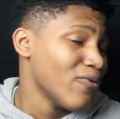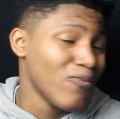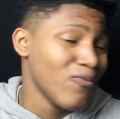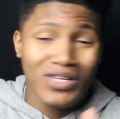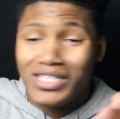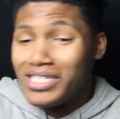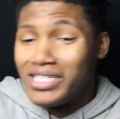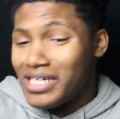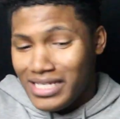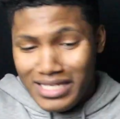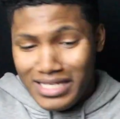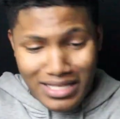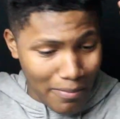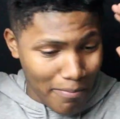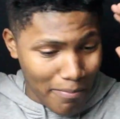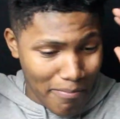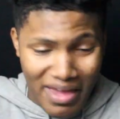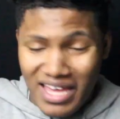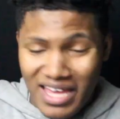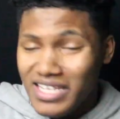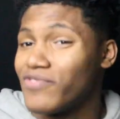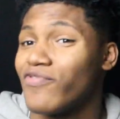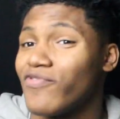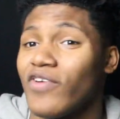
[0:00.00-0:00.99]
We just the
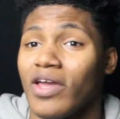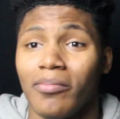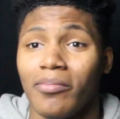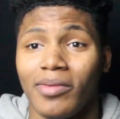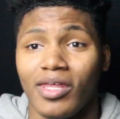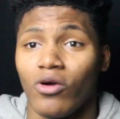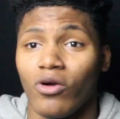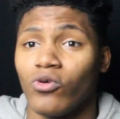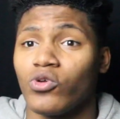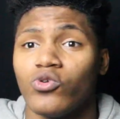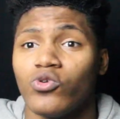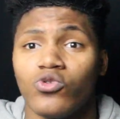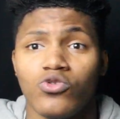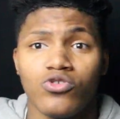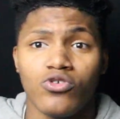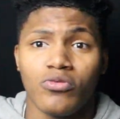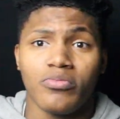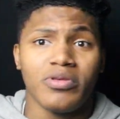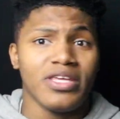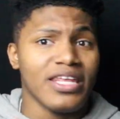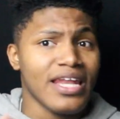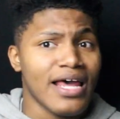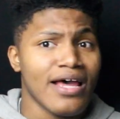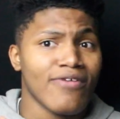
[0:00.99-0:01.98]
best family on
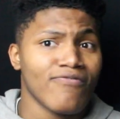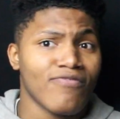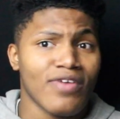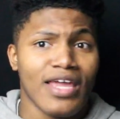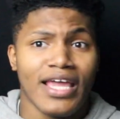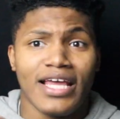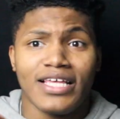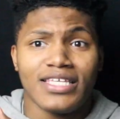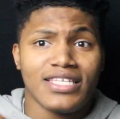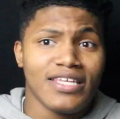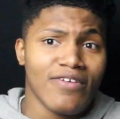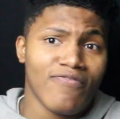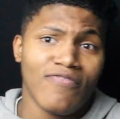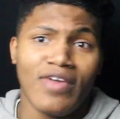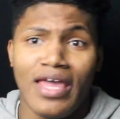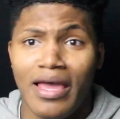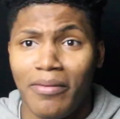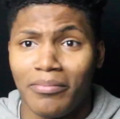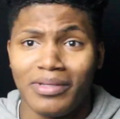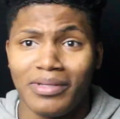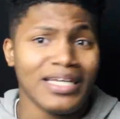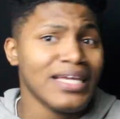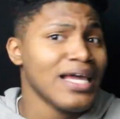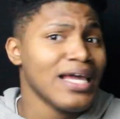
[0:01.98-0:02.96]
YouTube. You're not fancy
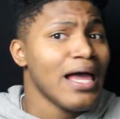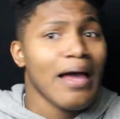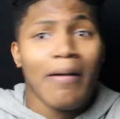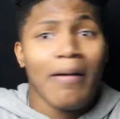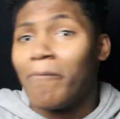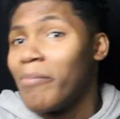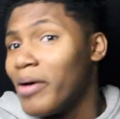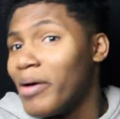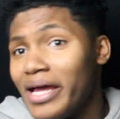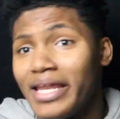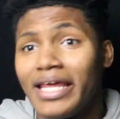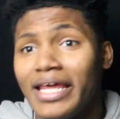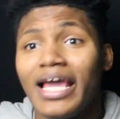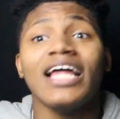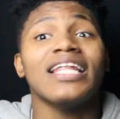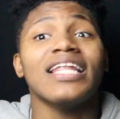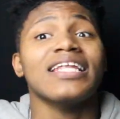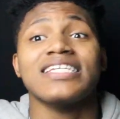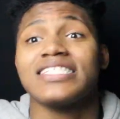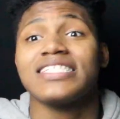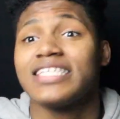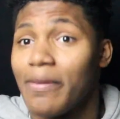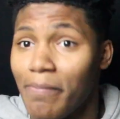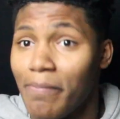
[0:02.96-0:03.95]
family. But
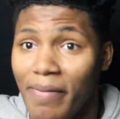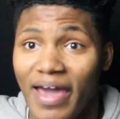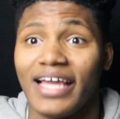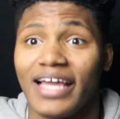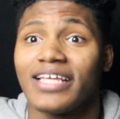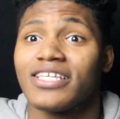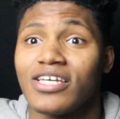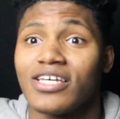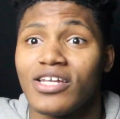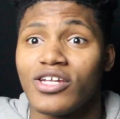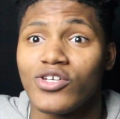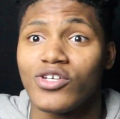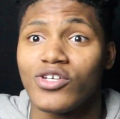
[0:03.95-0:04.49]
let's get back to